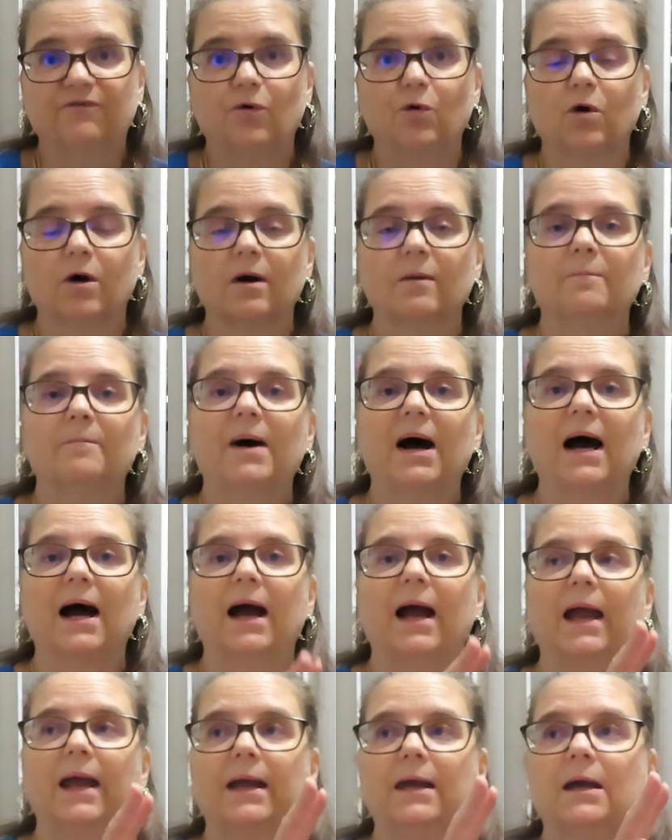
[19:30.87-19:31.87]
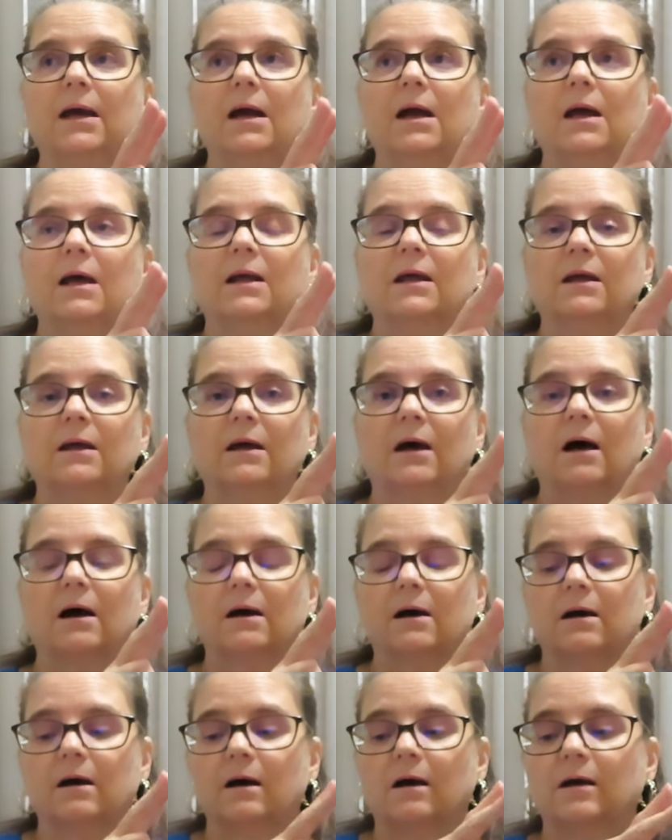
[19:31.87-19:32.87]
for my
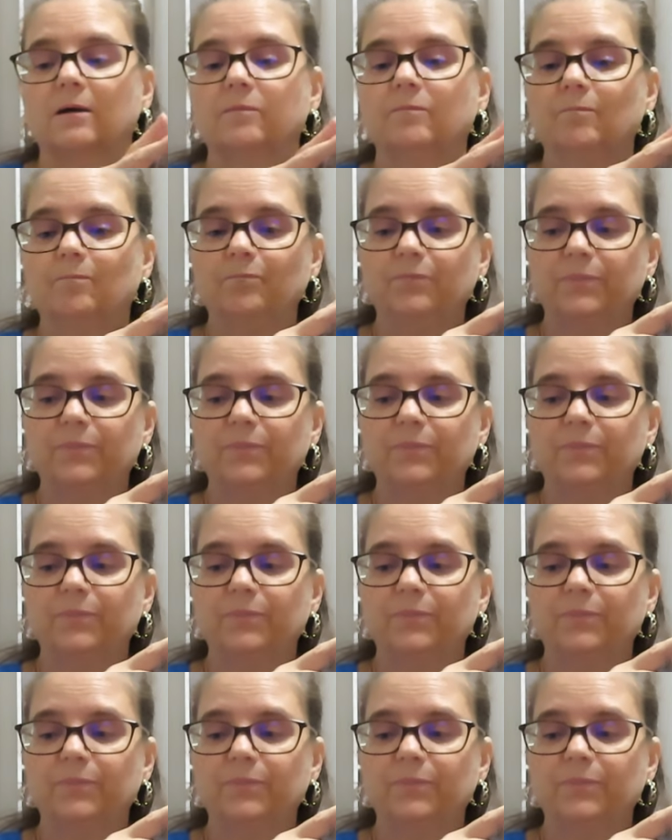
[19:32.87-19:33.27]
uh,